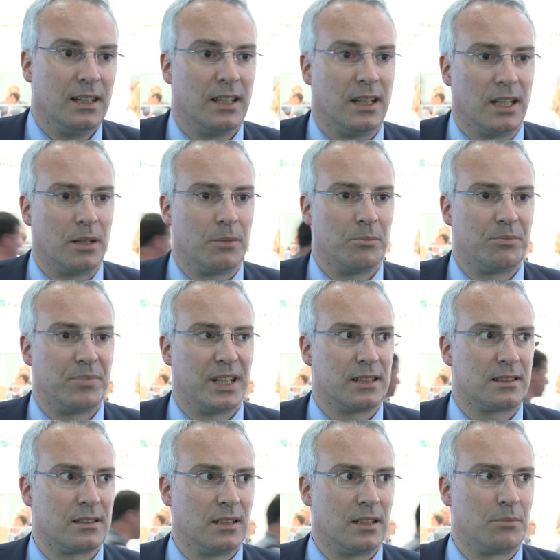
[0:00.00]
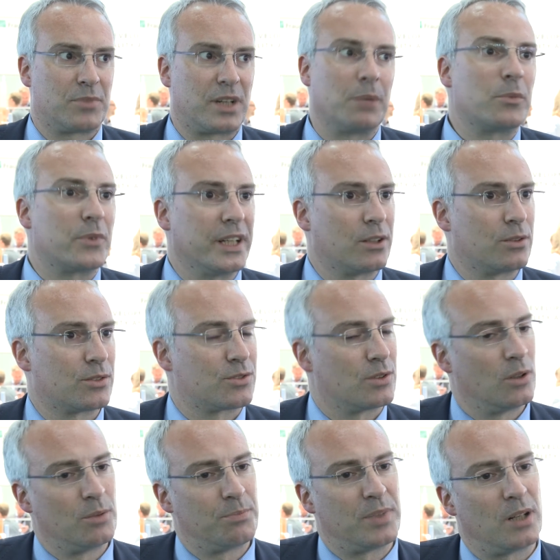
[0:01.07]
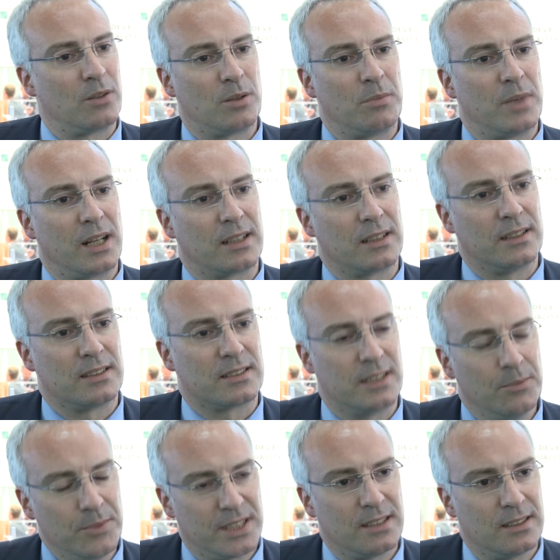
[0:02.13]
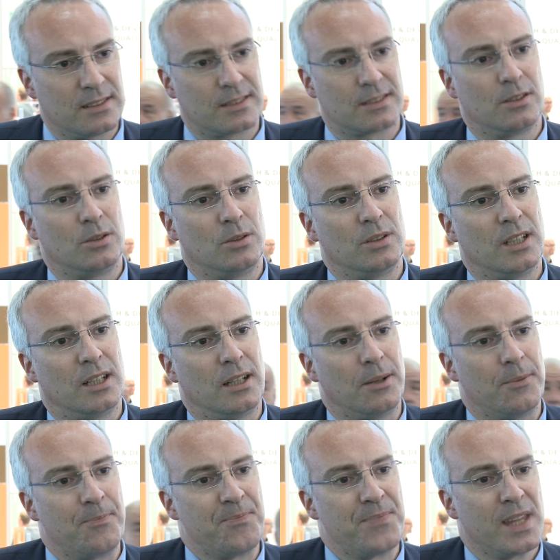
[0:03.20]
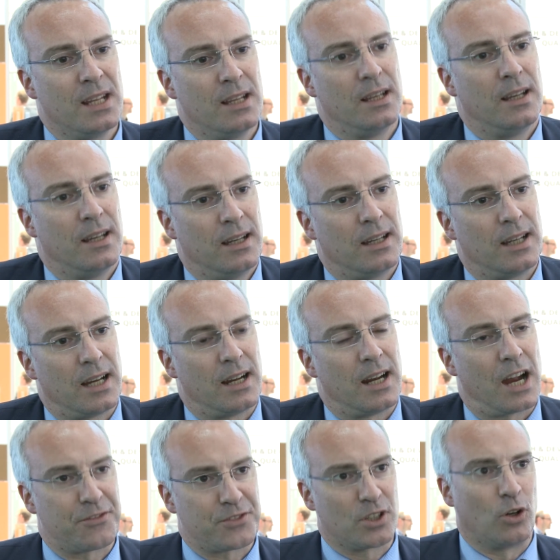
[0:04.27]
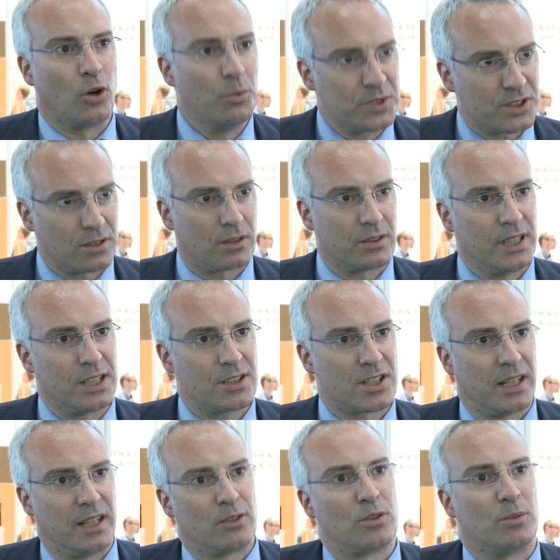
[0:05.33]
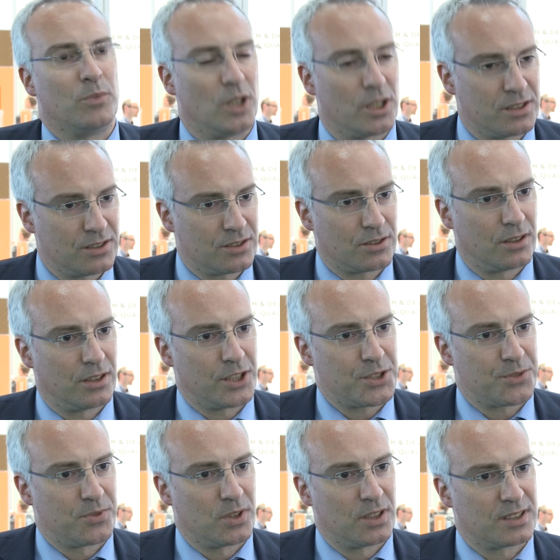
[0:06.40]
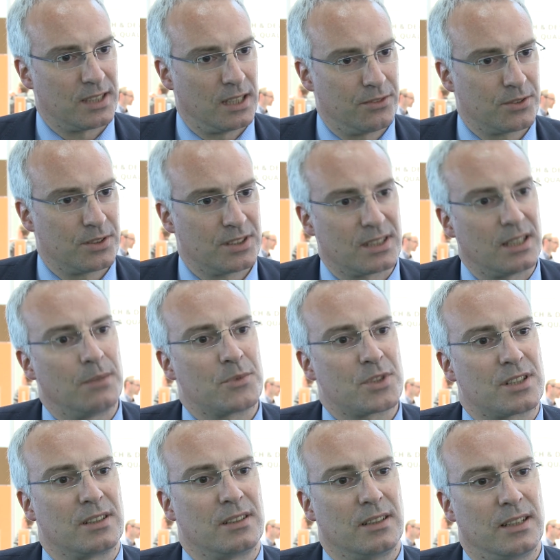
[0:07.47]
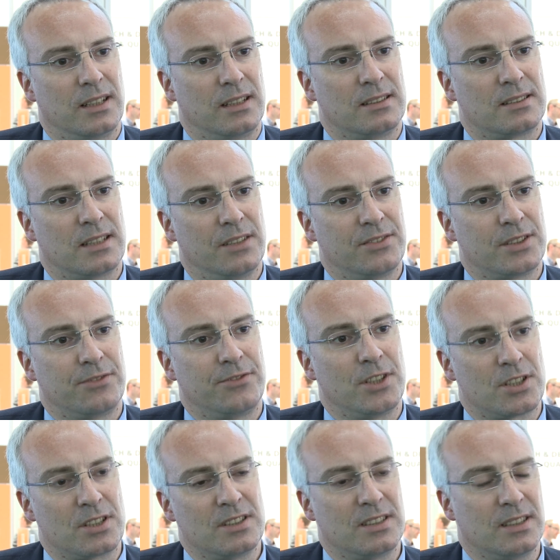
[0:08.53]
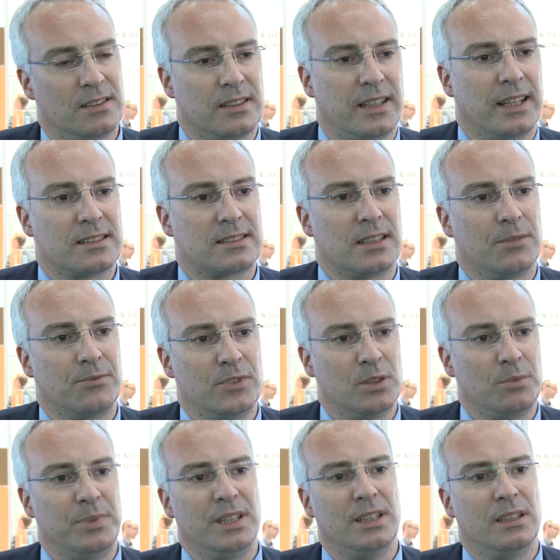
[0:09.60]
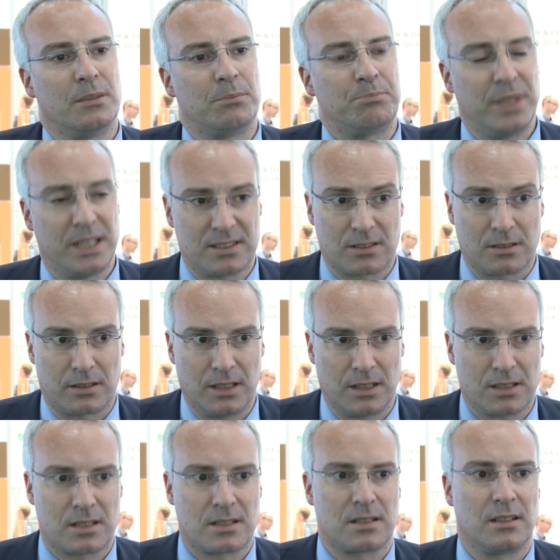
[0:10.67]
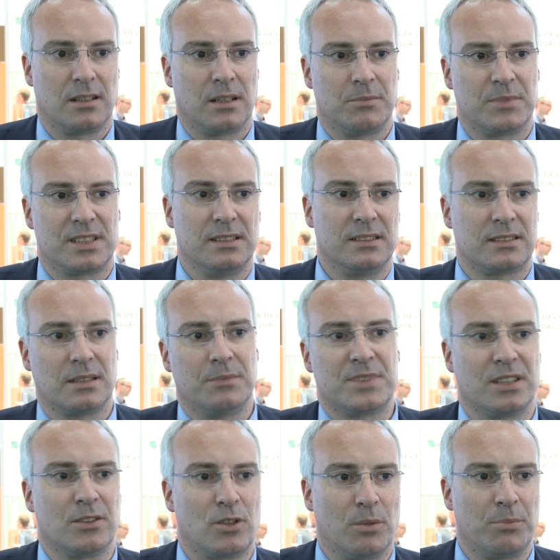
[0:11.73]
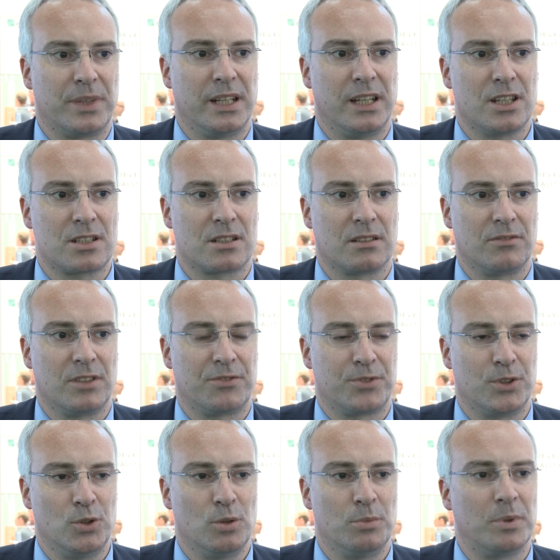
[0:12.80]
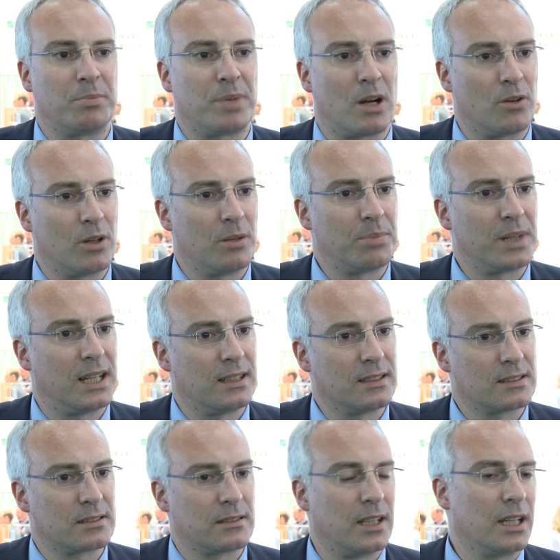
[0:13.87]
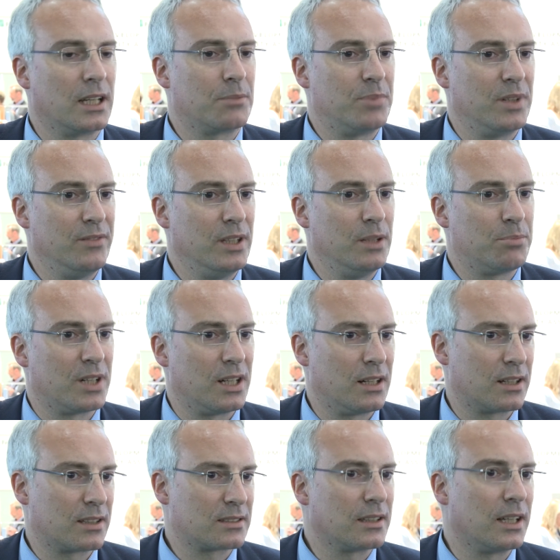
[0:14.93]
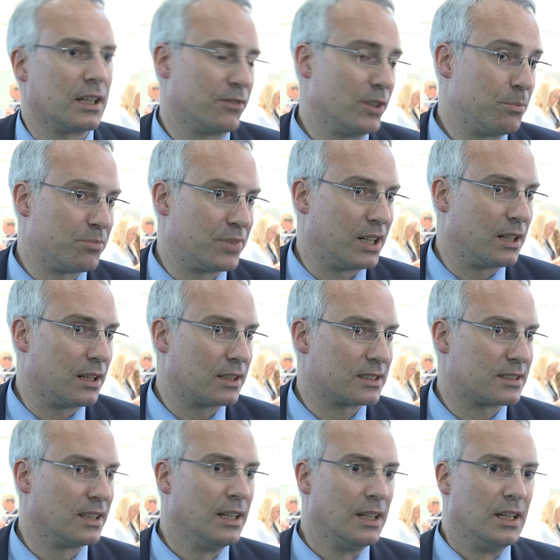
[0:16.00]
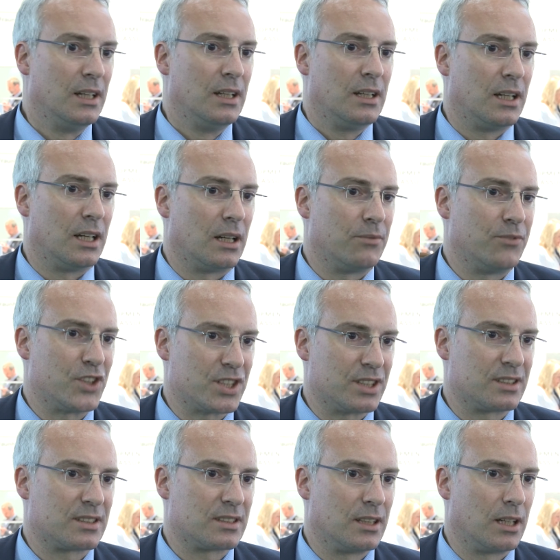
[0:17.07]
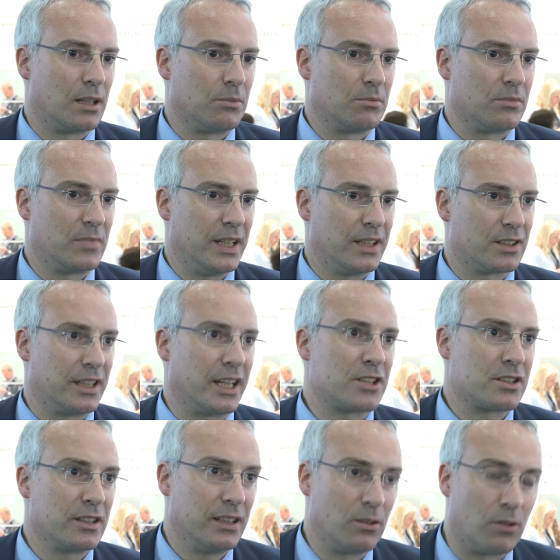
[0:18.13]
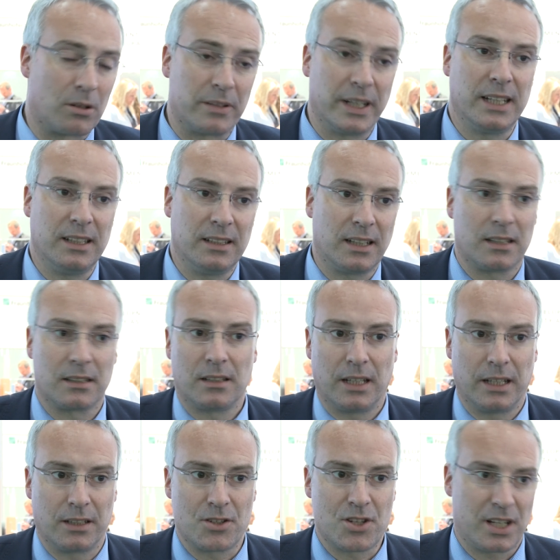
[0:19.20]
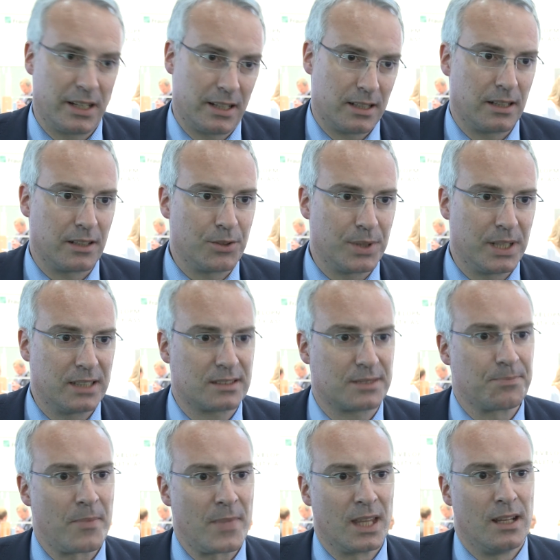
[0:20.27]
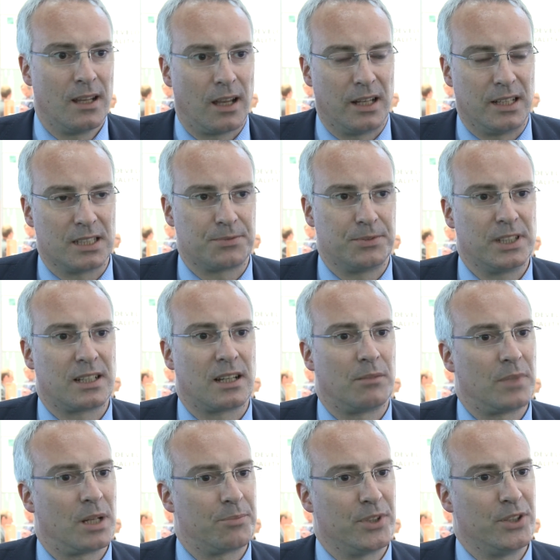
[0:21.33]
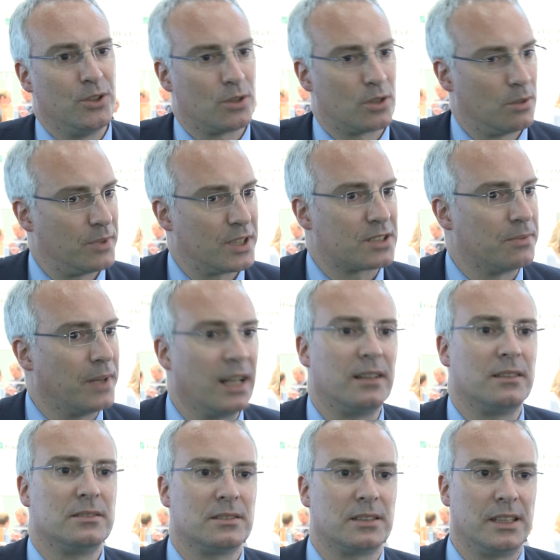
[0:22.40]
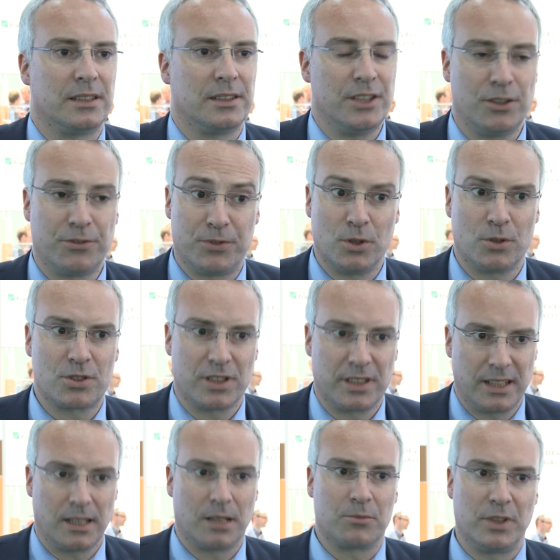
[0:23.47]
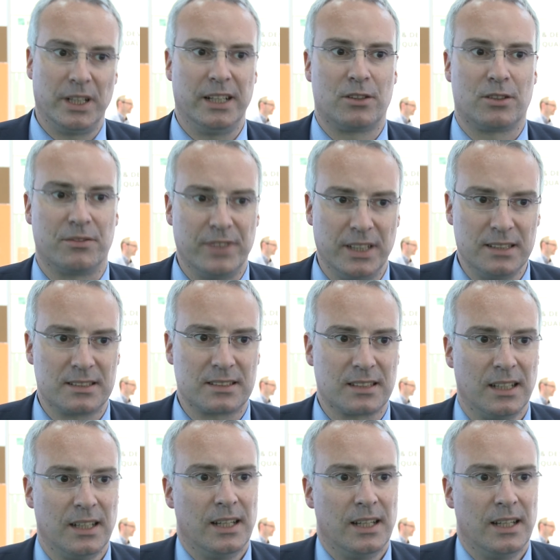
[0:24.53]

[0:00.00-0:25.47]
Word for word: Um, but um, primary control power market is limited, so um, after home storage and commercial storage for self-consumption and self-sufficiency, the next step will be big storage um, systems in combination with renewable power plants like PV parks, like wind parks, um, which is um, internationally already done, like in China and the US, and this will come up in Europe as well in the near future. There, I'm really convinced.